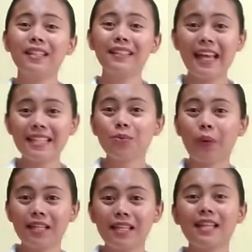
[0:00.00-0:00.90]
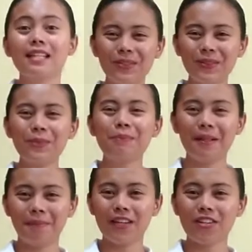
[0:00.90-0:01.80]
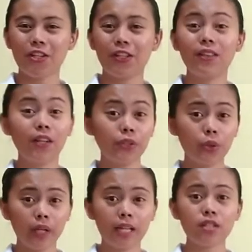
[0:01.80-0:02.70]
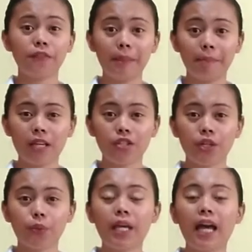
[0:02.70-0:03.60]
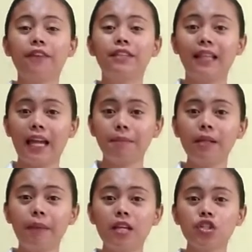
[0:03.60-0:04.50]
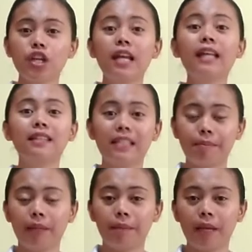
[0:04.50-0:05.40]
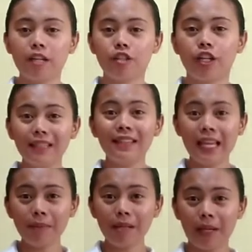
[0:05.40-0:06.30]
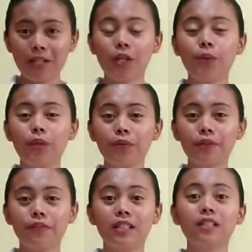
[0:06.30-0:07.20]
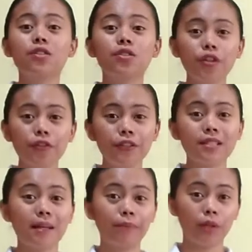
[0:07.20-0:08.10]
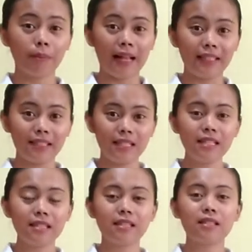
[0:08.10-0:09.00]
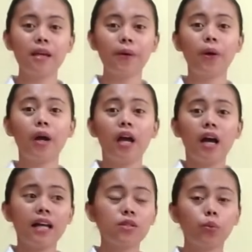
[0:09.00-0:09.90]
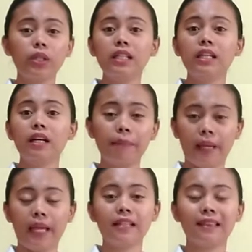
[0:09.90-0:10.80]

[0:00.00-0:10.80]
the last way is through palpation. There are two kinds of palpation. We have the light palpation and deep palpation. Light palpation will reveal surface abnormalities. So, as we palpate